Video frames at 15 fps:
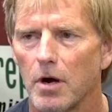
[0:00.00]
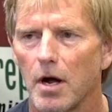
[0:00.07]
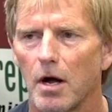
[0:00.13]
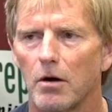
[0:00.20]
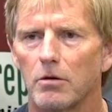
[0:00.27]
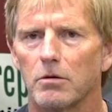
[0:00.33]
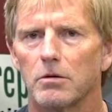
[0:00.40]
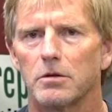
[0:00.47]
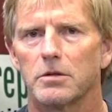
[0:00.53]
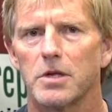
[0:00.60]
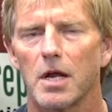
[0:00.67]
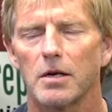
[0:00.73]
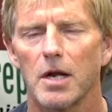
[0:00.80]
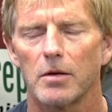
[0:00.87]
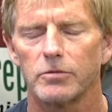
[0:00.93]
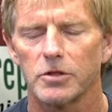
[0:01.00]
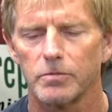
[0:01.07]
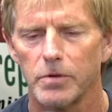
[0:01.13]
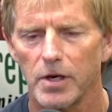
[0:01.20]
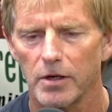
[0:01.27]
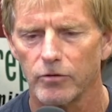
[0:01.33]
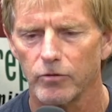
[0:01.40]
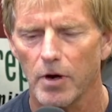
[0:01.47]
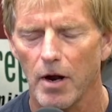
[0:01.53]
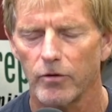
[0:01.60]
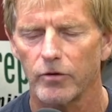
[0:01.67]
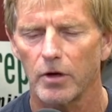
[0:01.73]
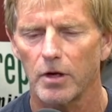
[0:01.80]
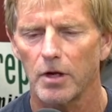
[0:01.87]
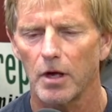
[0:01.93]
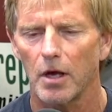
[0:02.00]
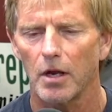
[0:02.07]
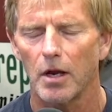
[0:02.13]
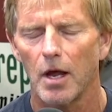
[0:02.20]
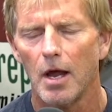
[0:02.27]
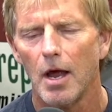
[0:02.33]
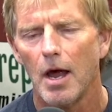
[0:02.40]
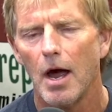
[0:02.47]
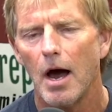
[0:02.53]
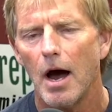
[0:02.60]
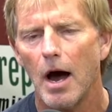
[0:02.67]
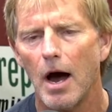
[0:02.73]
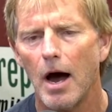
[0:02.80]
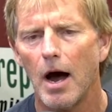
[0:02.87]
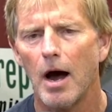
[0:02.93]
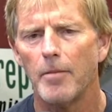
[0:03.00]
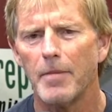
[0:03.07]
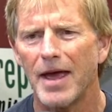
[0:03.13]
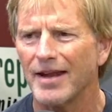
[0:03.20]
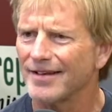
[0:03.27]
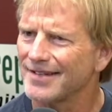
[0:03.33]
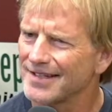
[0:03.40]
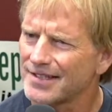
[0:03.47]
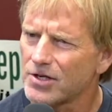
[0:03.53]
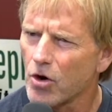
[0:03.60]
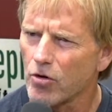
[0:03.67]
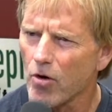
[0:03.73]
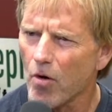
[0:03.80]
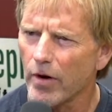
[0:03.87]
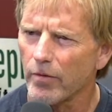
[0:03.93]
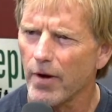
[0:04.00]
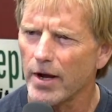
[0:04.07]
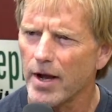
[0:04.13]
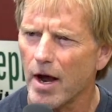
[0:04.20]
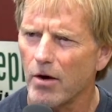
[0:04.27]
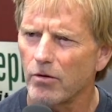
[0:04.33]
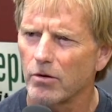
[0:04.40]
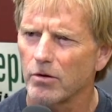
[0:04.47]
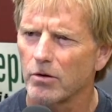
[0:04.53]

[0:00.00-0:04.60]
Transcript: Wow. It's ten times as big as when I was right. a kid. Mm-hmm. Um, and is it still growing right now?